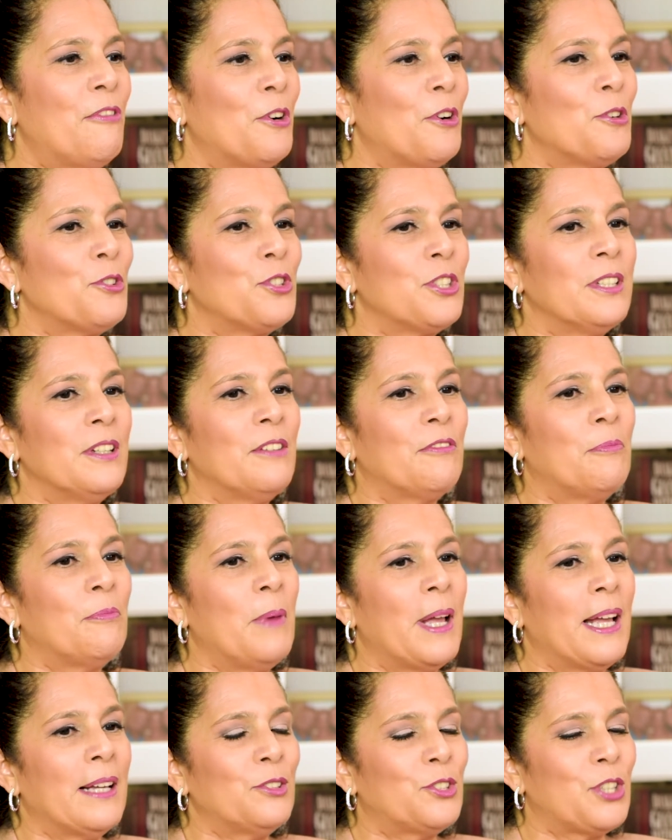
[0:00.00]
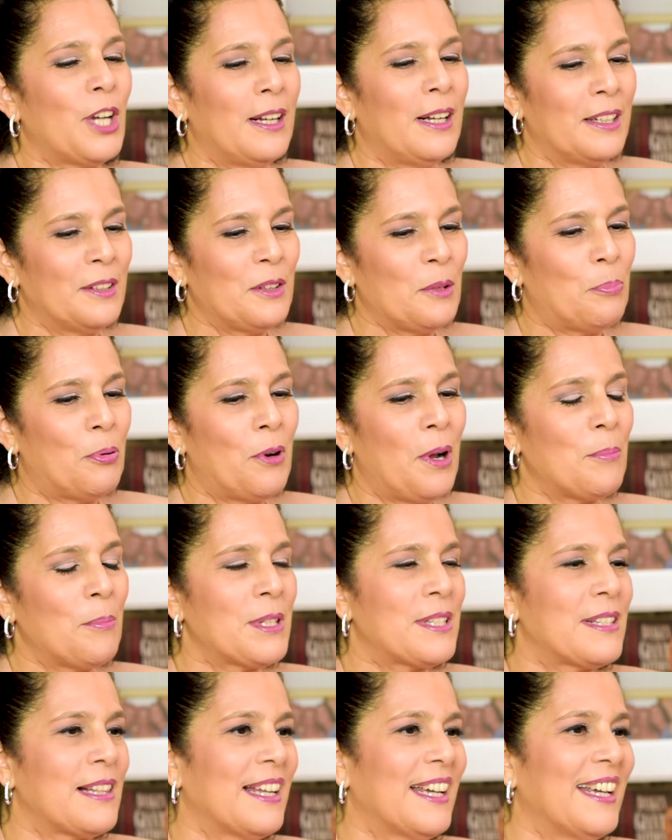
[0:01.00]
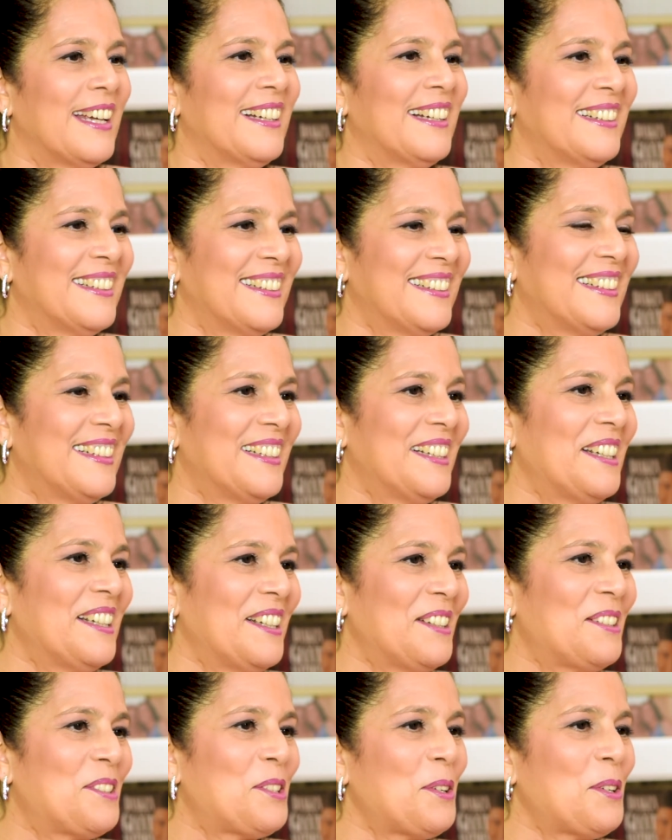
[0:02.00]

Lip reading: version of Man Child in the Promised Land, to